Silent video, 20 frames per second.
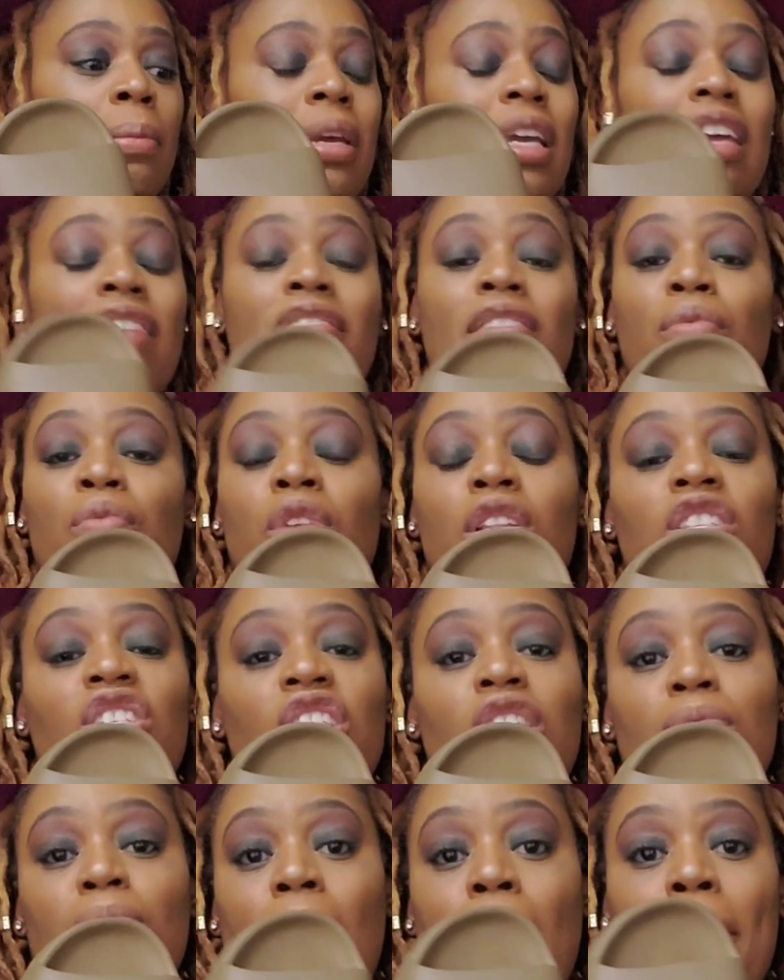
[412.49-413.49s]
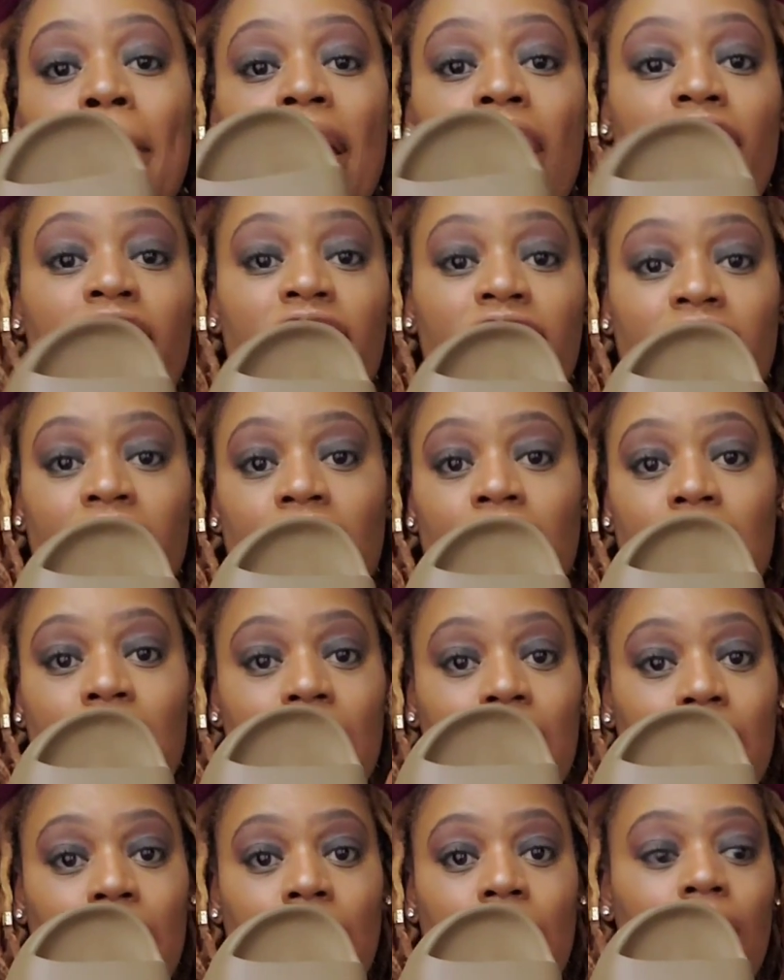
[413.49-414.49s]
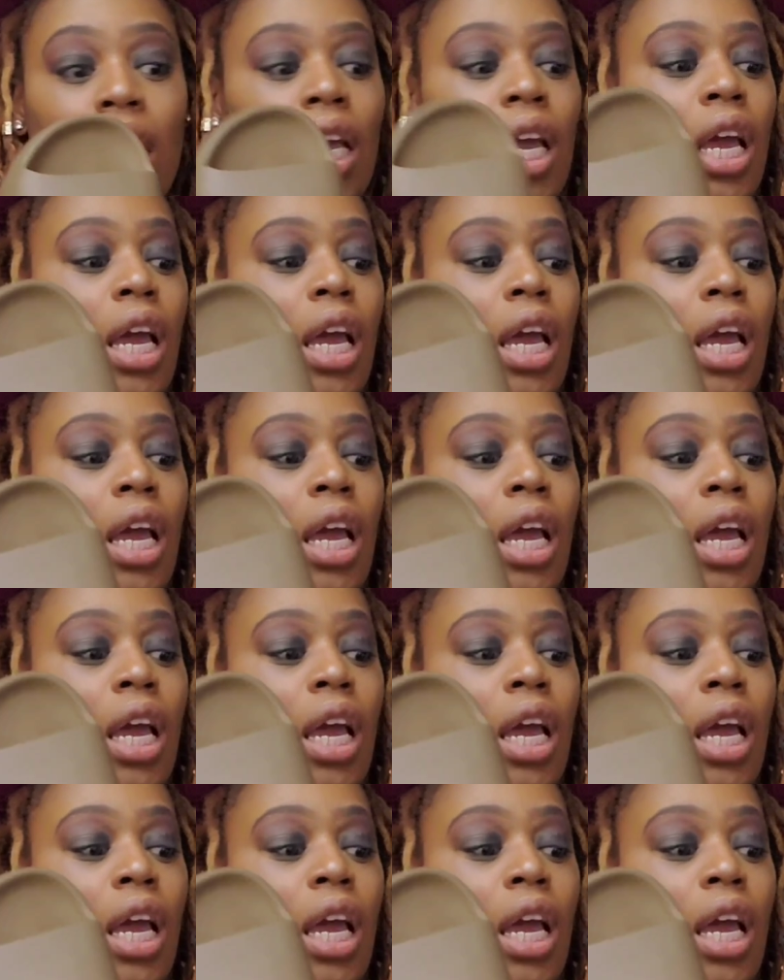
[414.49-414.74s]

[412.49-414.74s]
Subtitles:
Even with just my bare feet in it,